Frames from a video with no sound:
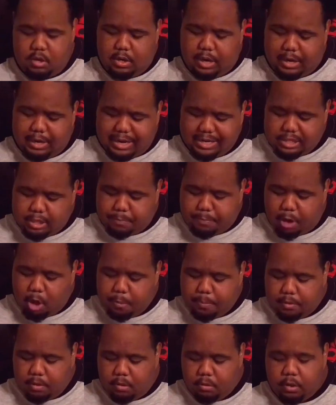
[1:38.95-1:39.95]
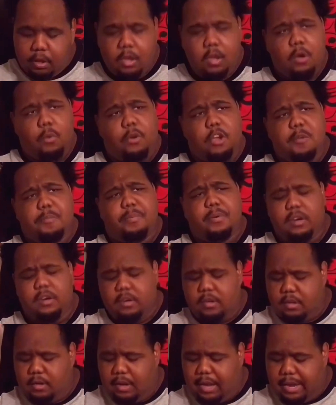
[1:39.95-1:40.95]
I like the purple on it. When you put it in
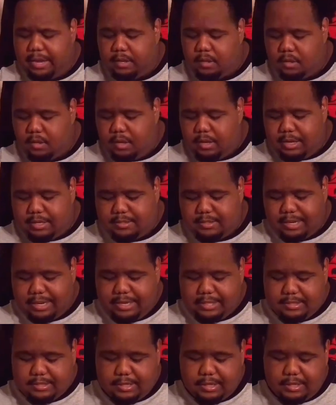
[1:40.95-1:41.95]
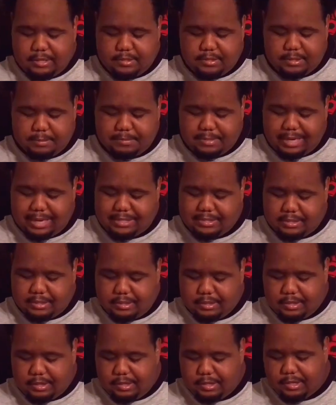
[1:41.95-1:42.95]
the light, it changes color. Sometimes it
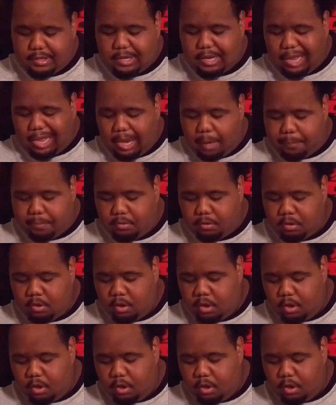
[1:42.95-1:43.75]
look a little copper.